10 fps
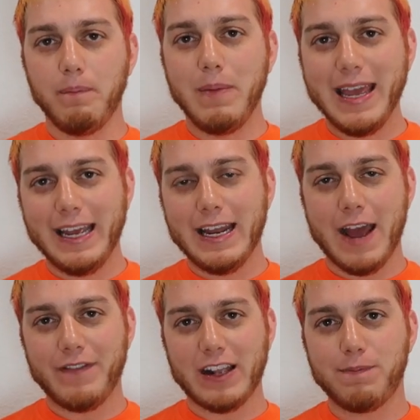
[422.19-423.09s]
me and Ian
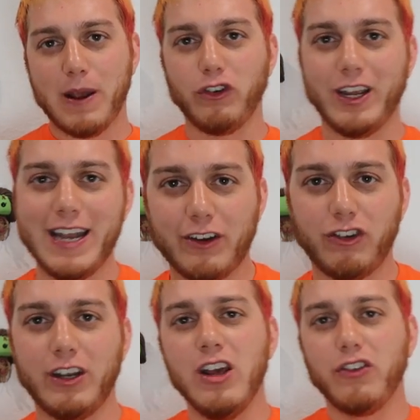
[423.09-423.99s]
have that special
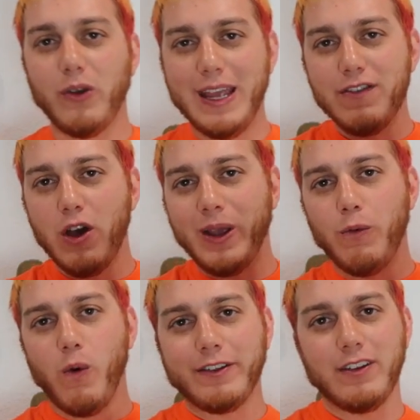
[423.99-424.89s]
connection, so even though he
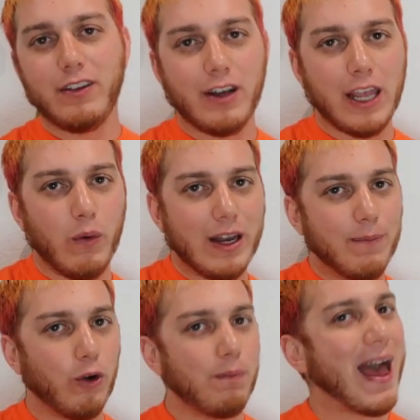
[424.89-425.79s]
wasn't looking when he
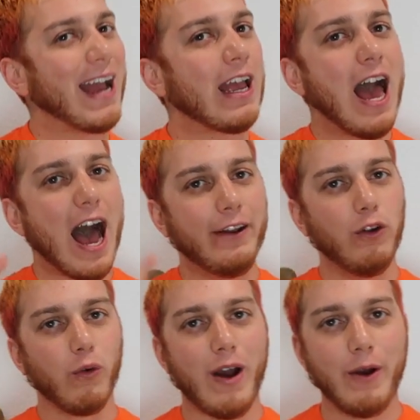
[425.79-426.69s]
pulled back, I
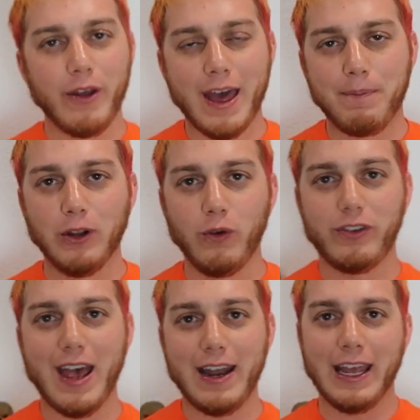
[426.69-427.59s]
knew right where that balloon
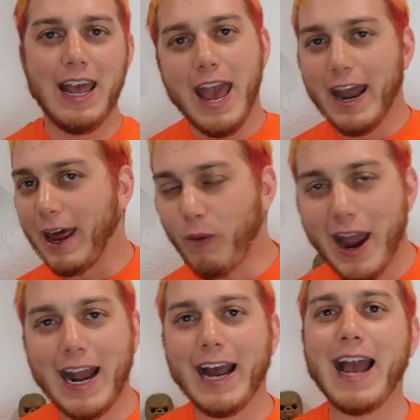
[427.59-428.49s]
was heading. And I
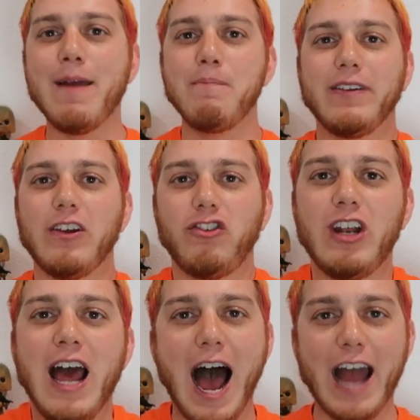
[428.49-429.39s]
ran, I got in
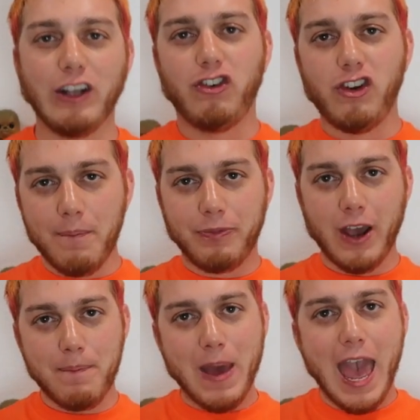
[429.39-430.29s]
position, I jumped
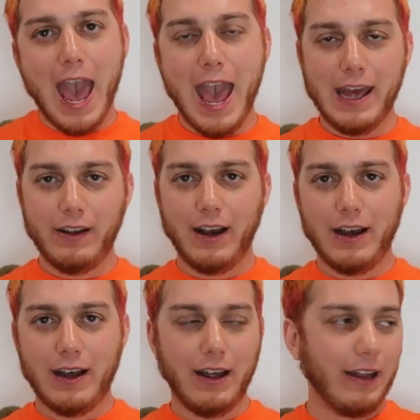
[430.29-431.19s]
up, and
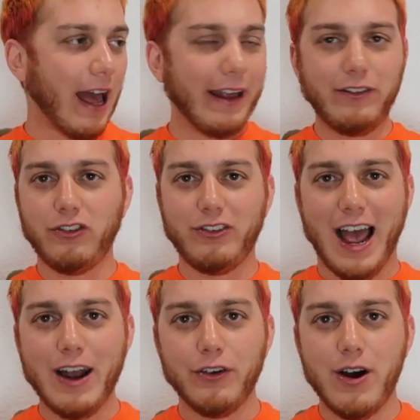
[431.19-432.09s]
uh, I
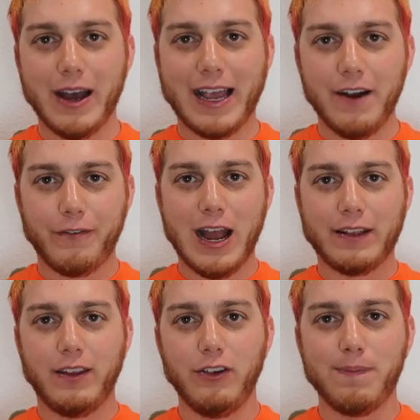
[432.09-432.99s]
just, I don't know, I kind of
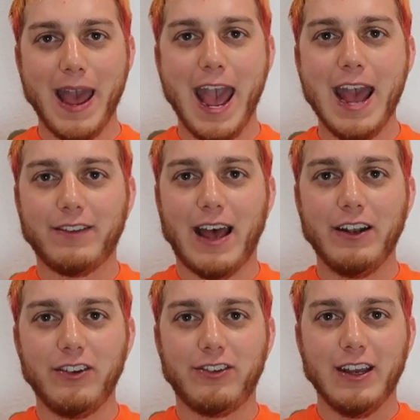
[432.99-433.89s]
forgot to use my hands. I
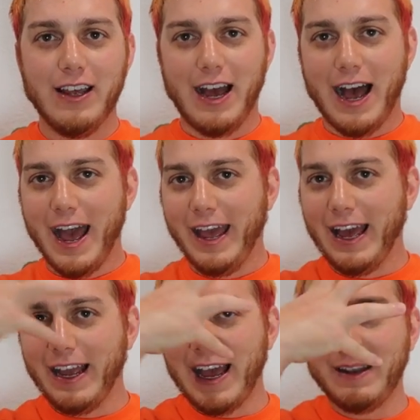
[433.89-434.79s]
just, I,
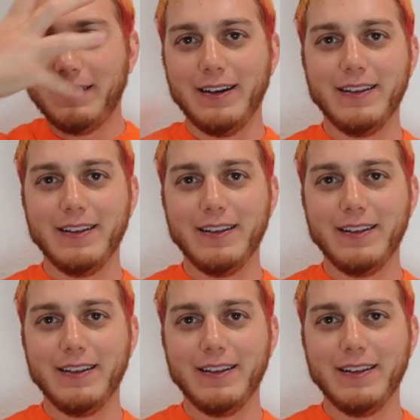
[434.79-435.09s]
I got,